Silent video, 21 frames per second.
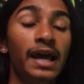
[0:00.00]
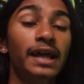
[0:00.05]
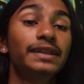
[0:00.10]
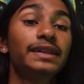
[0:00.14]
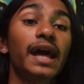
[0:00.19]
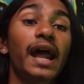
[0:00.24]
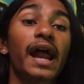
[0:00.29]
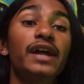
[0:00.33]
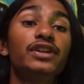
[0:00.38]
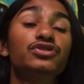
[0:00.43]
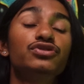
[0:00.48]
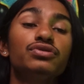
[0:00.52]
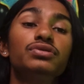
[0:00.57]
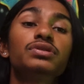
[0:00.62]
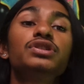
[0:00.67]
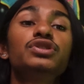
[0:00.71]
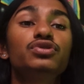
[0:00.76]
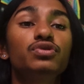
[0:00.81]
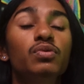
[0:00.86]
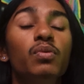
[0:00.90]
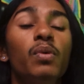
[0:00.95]
that I truly
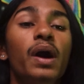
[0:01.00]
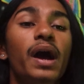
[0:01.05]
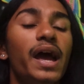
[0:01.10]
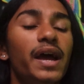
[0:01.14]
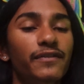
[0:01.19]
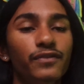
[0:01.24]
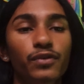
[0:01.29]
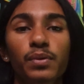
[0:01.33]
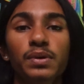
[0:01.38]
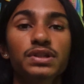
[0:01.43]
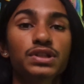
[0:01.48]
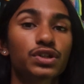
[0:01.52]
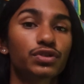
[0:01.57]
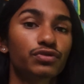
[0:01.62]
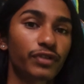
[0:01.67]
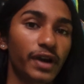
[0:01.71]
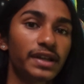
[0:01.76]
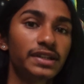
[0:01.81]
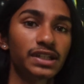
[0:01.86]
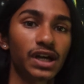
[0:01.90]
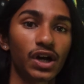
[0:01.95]
do want everyone to
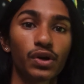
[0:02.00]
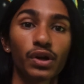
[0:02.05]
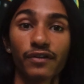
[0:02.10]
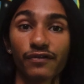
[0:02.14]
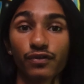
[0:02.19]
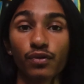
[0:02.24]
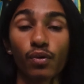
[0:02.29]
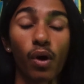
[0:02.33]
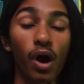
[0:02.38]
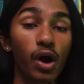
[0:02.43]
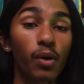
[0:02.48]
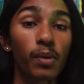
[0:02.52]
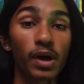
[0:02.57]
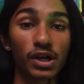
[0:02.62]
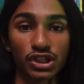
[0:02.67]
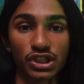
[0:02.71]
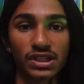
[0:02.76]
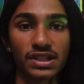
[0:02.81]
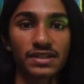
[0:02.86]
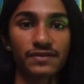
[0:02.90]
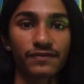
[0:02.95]
write down if you are
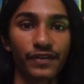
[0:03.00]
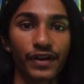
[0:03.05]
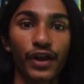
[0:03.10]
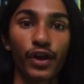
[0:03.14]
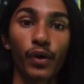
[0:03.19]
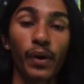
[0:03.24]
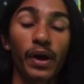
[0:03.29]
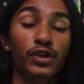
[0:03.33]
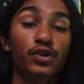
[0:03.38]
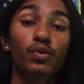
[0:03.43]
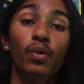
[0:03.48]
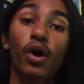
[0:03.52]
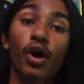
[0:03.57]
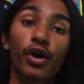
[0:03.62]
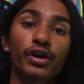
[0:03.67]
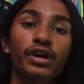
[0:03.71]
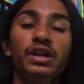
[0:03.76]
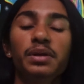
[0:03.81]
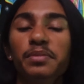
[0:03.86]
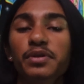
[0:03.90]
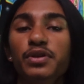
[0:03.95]
watching this video and you are
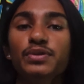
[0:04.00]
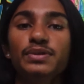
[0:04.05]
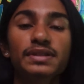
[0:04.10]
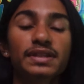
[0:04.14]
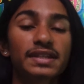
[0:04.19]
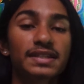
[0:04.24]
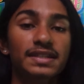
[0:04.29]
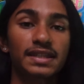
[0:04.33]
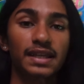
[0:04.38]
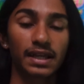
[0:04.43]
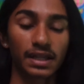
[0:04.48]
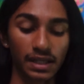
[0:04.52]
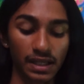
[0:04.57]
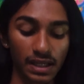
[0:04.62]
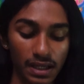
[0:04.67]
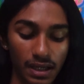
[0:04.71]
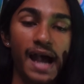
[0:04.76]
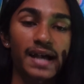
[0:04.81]
going to be using this technique.